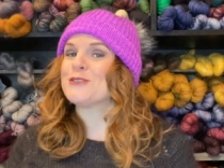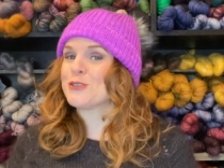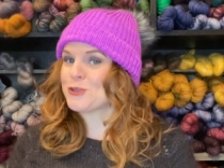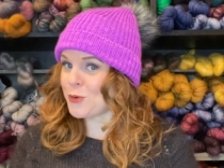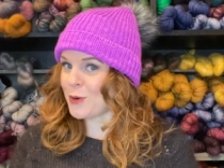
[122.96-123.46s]

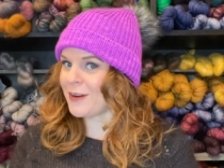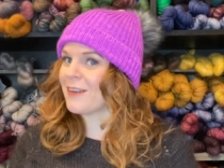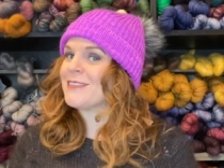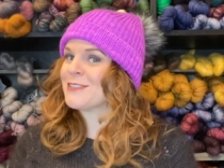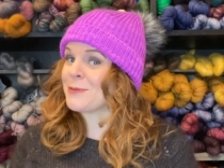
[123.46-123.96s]

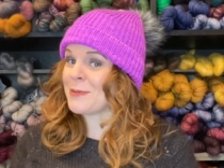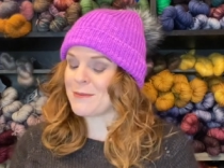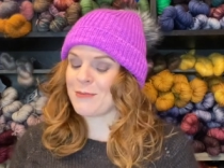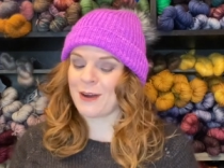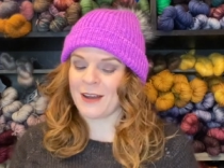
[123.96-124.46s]
sure to be
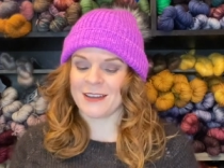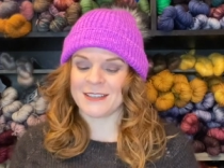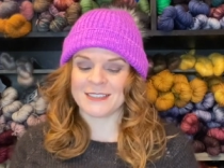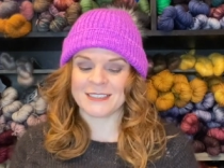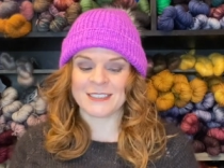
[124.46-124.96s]

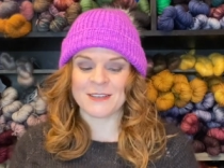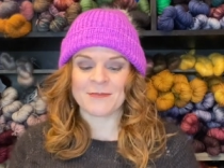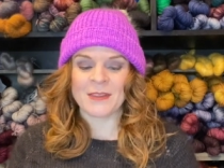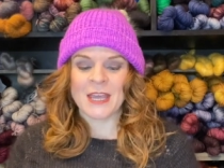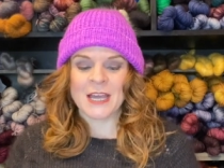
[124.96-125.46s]
prized.
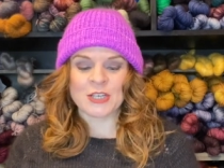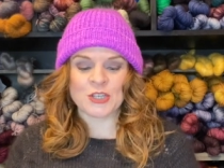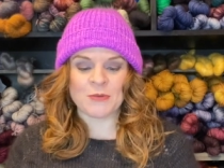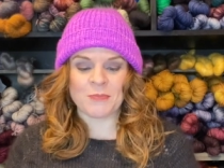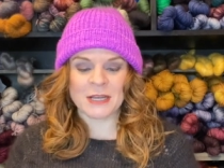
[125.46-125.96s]

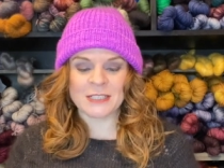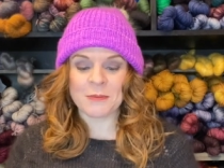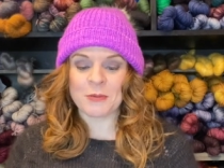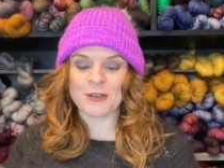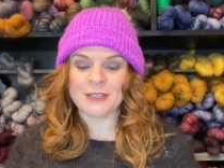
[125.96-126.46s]
She picked
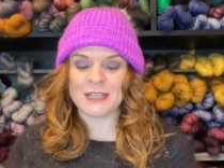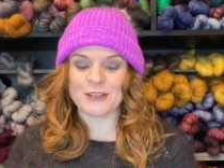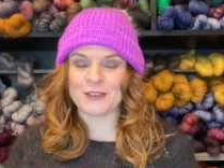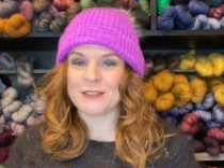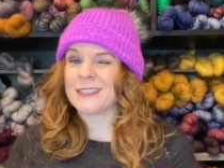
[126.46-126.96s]
up her
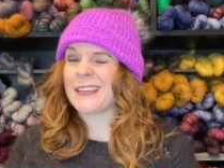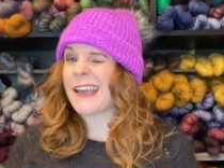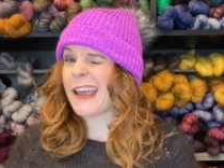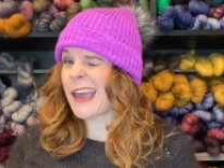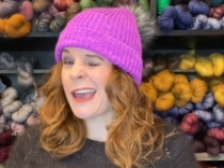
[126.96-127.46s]
needles
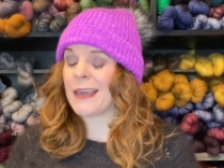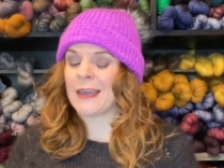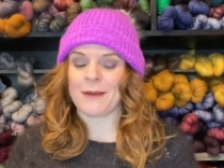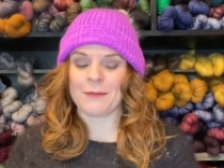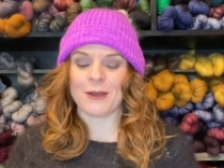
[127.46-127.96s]
and
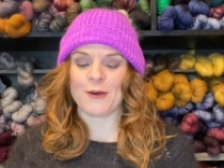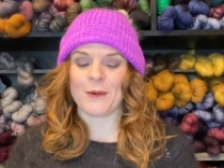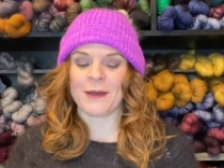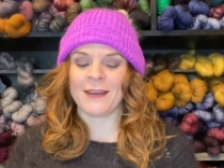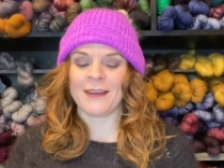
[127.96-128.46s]
gave me a
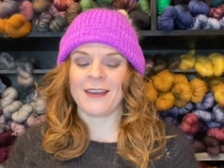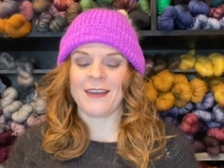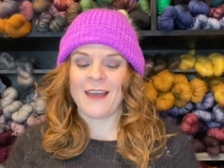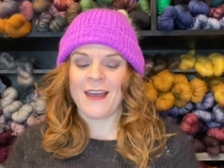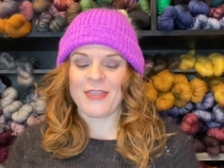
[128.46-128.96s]
wink.
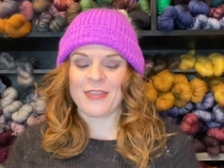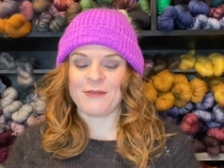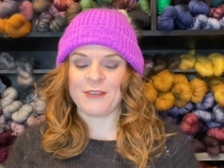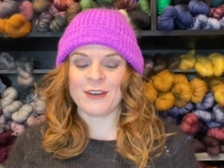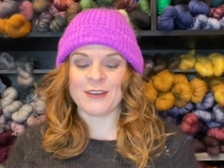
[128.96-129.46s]
The
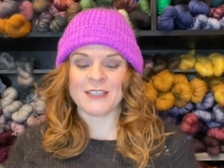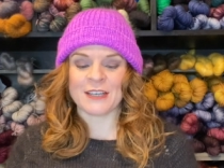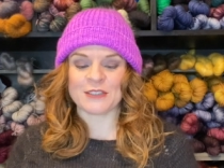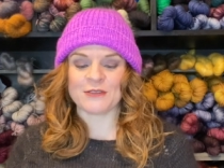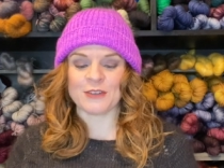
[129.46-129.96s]
fairy
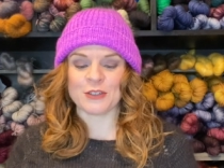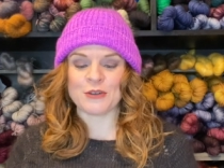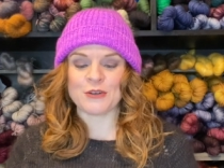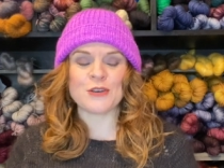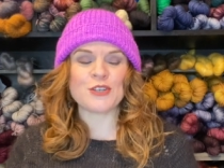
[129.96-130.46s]
dust
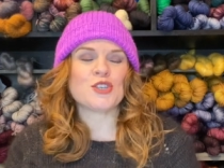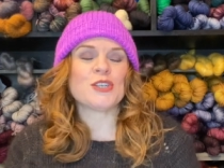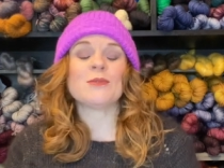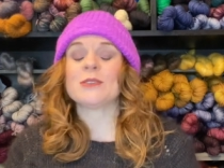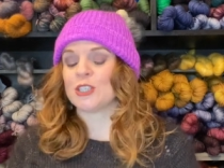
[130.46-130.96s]
flew,
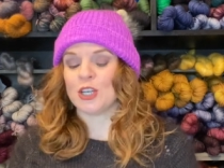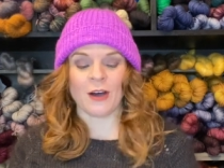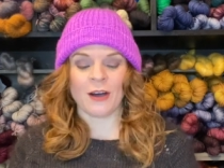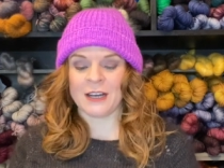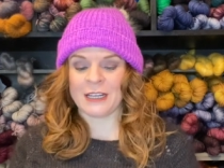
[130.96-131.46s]
she was
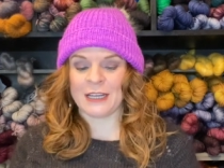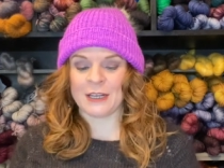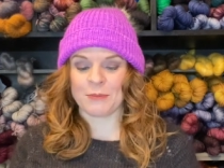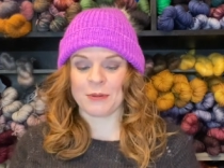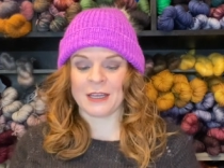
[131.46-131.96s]
gone in
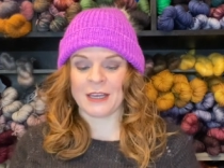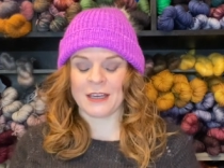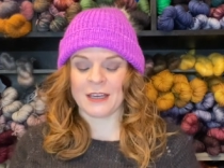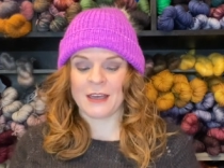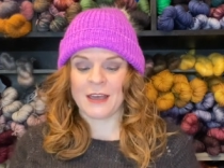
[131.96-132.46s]
a
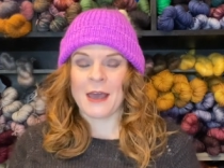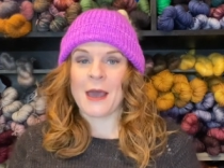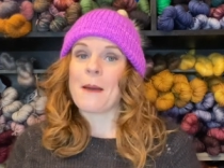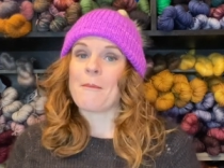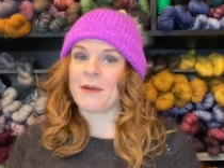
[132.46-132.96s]
blink.
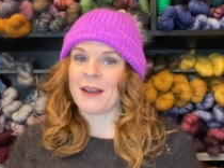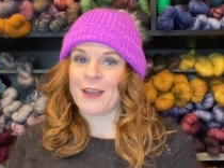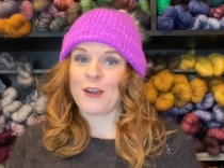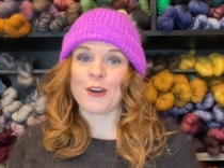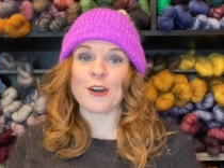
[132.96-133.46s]
But I
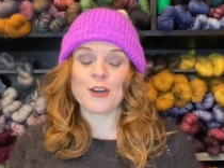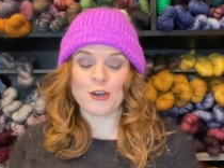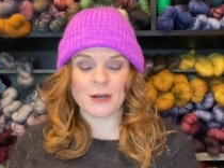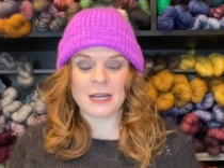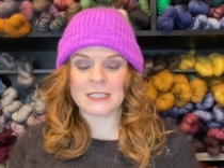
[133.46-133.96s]
heard
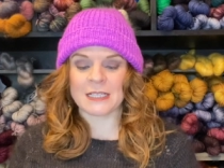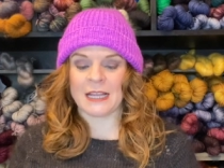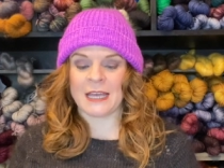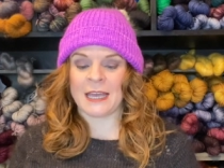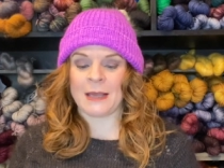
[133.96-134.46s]
her
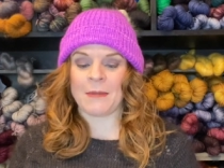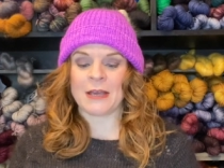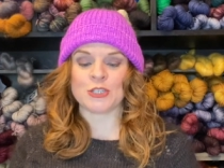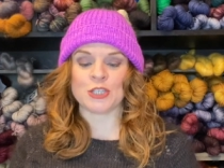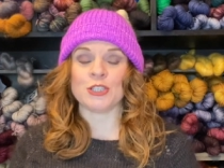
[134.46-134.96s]
exclaim
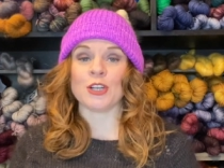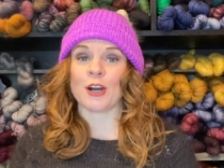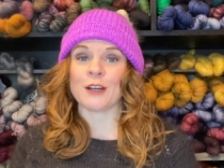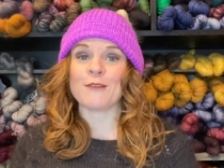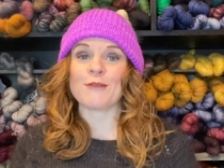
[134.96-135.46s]
as she
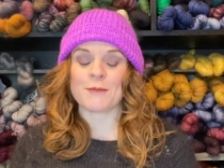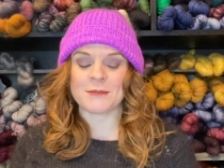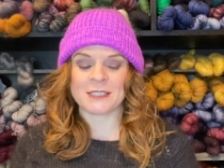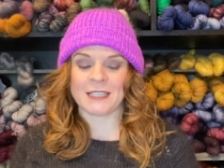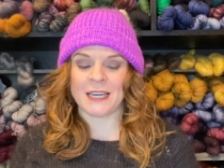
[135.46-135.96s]
darted from
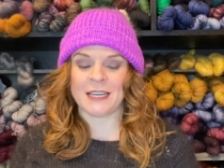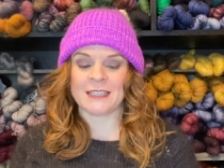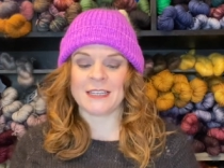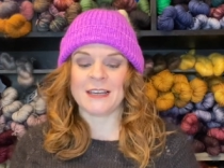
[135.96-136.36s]
sight,